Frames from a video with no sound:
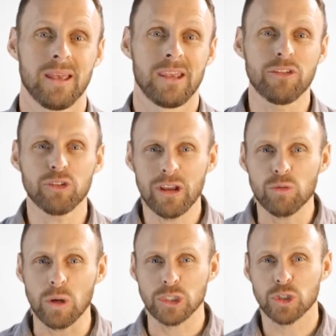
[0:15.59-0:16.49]
Yesterday is
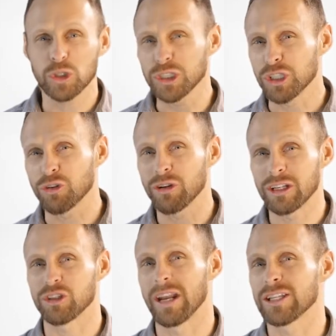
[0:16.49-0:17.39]
what Christian
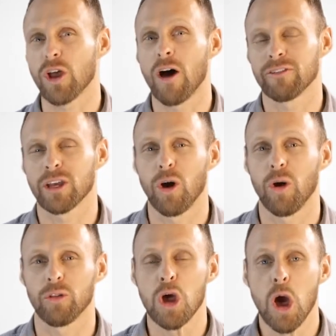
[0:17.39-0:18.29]
tradition has often
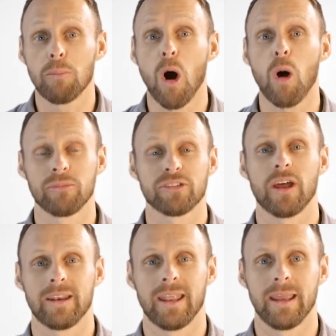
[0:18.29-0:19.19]
called Palm
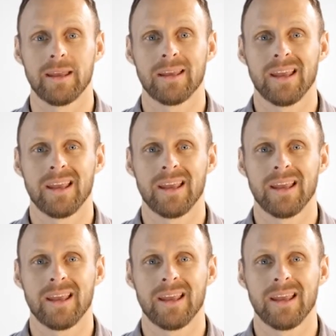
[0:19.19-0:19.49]
Sunday,